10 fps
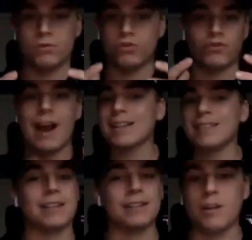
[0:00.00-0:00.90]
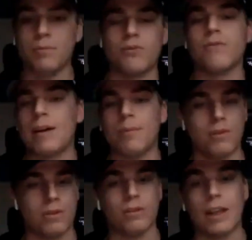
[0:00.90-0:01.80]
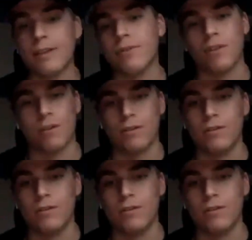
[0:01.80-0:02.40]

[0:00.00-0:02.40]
drastically improve that part of your life here.